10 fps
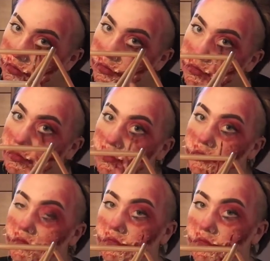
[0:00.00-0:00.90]

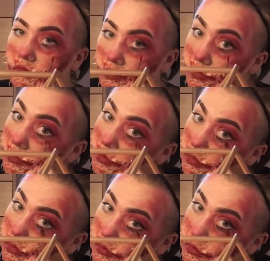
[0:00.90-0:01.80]
illusion of
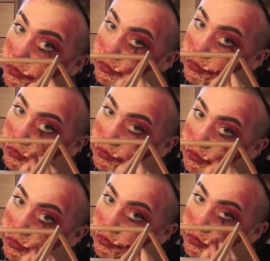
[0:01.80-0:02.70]
having actually like a
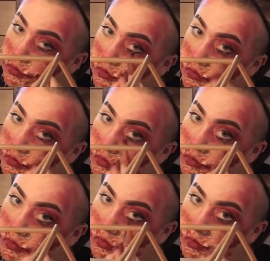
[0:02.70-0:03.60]
black eye, and
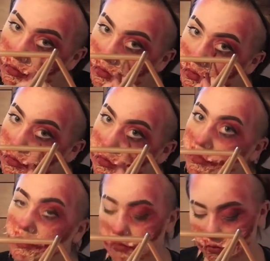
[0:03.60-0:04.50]
it's not just
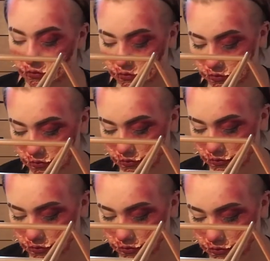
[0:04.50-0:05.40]
like eye
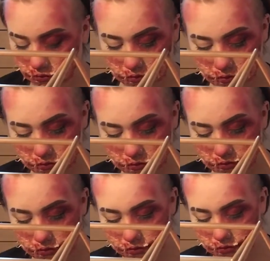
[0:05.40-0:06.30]
irritation slash
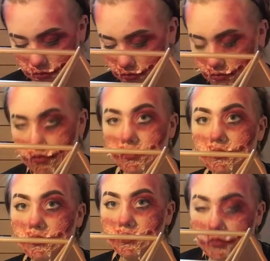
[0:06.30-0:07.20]

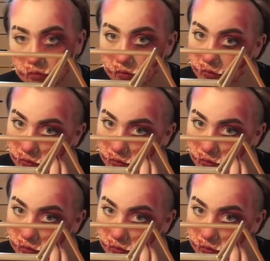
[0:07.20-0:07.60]
whatever.